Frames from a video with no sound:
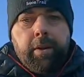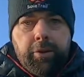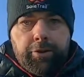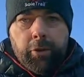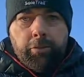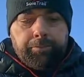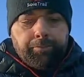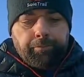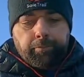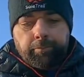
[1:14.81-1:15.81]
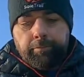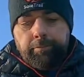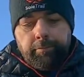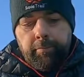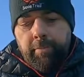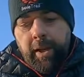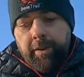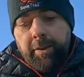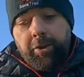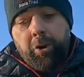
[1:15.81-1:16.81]
So
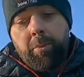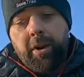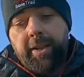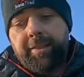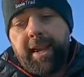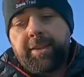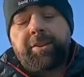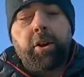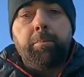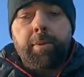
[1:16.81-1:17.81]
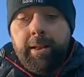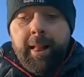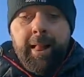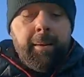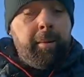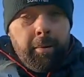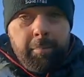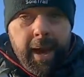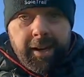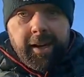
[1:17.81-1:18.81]
the Thermarest XTherm,
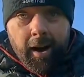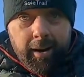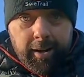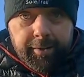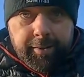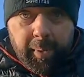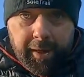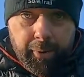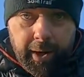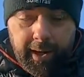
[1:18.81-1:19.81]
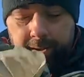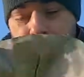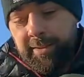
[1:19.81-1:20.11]
made in Ireland, by the way.